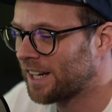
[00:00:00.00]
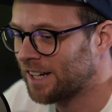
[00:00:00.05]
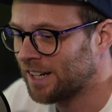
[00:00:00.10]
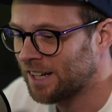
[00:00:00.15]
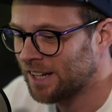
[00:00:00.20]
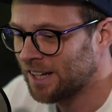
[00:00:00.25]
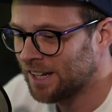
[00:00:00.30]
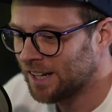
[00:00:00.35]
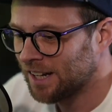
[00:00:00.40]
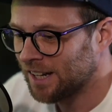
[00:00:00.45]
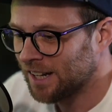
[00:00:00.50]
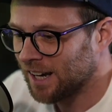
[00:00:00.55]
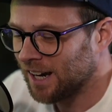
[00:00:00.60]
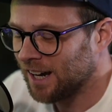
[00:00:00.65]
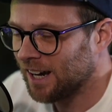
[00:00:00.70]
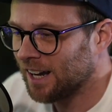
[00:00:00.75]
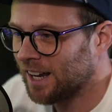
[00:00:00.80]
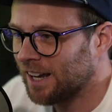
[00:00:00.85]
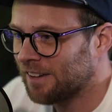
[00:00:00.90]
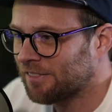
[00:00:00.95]
And
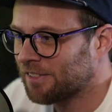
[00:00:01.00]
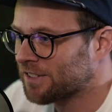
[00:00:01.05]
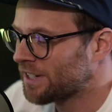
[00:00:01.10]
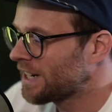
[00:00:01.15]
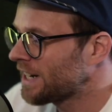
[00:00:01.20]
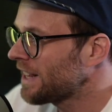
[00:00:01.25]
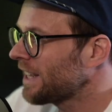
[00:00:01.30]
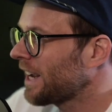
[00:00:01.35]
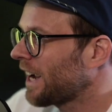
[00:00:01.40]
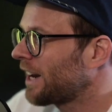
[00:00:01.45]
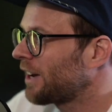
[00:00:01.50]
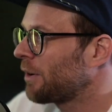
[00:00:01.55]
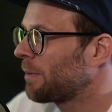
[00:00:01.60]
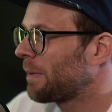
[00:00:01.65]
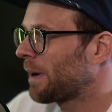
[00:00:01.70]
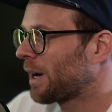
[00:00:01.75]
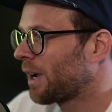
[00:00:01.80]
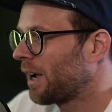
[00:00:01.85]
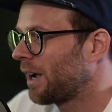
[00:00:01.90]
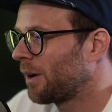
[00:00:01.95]
uh, if there's anything I know
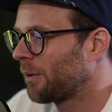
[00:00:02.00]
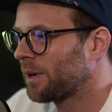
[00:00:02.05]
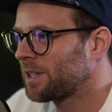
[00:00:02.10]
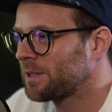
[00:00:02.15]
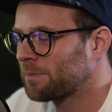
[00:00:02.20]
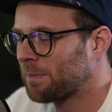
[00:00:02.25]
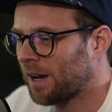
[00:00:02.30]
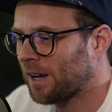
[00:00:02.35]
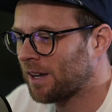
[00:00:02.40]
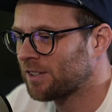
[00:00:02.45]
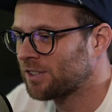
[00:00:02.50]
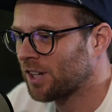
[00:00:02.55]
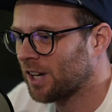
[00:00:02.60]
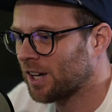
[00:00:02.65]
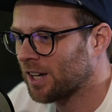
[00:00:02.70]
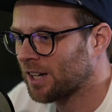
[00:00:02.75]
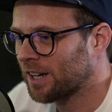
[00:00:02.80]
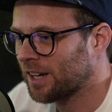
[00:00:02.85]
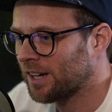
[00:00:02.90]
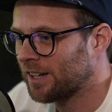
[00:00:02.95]
about a, a Wes Bos
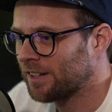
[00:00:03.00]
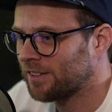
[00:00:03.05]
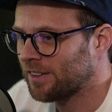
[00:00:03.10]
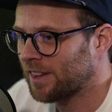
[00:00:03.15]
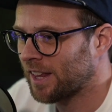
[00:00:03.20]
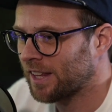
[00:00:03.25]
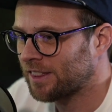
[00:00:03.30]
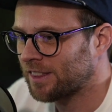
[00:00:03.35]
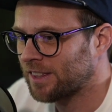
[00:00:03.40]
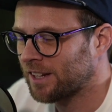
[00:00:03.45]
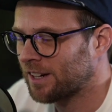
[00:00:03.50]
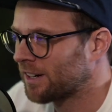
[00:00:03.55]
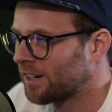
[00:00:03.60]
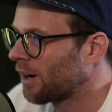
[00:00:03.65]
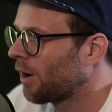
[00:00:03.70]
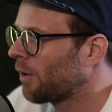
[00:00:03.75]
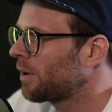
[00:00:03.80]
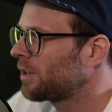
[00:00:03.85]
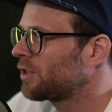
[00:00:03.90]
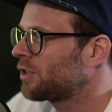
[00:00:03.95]
talk, it's that
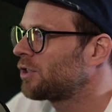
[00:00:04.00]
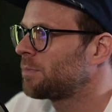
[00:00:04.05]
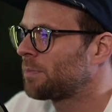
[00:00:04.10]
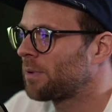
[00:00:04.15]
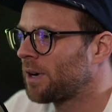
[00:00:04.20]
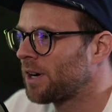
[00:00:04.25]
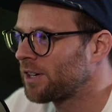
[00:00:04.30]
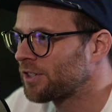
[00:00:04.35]
they're always super